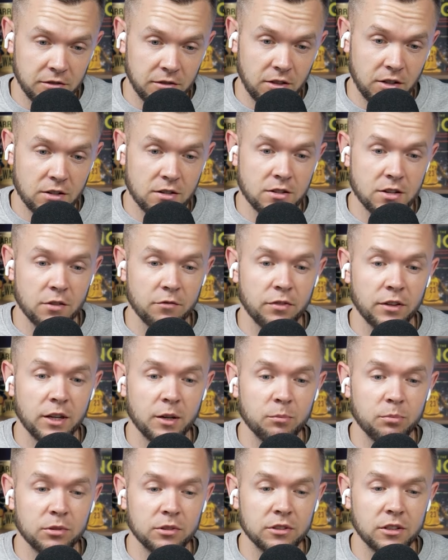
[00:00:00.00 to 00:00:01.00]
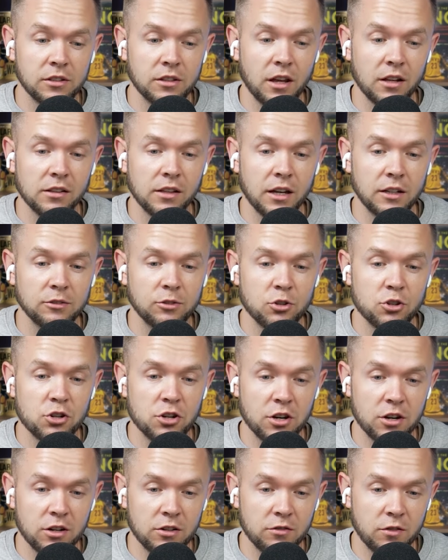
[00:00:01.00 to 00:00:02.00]
there's something important I'd like to
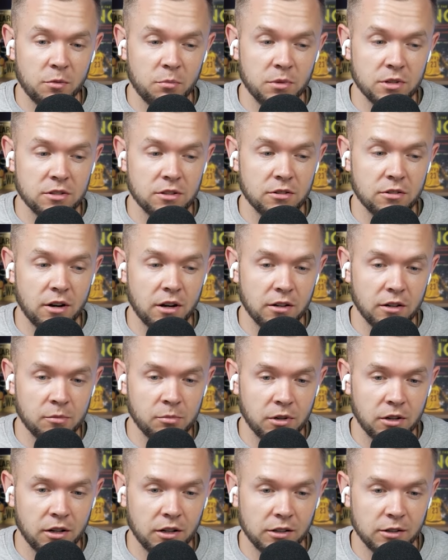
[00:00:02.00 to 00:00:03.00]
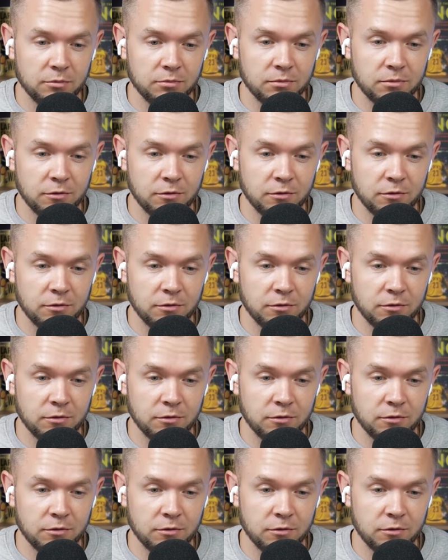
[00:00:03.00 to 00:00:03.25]
share with Mr. Errick McCollum